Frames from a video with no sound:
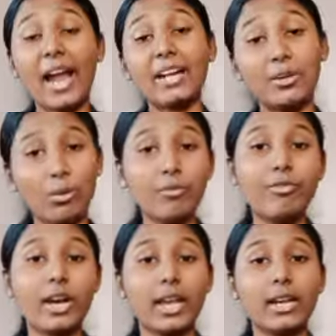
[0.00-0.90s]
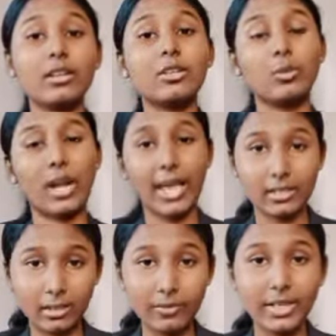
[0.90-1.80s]
and don't forget to
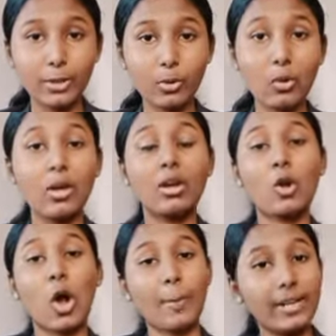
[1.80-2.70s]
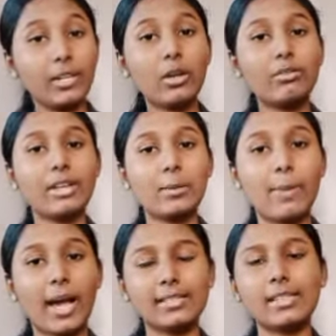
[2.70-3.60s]
like the video, comment your
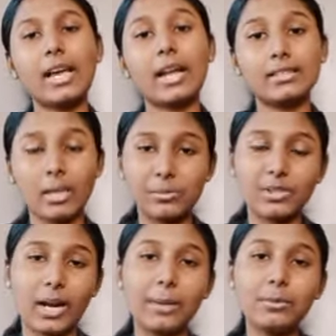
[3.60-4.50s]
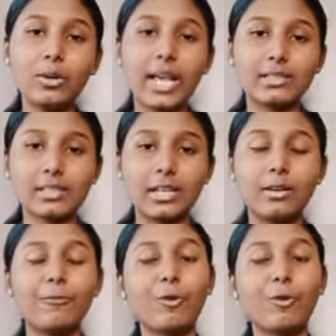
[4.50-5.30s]
feedbacks, and subscribe to LexCliq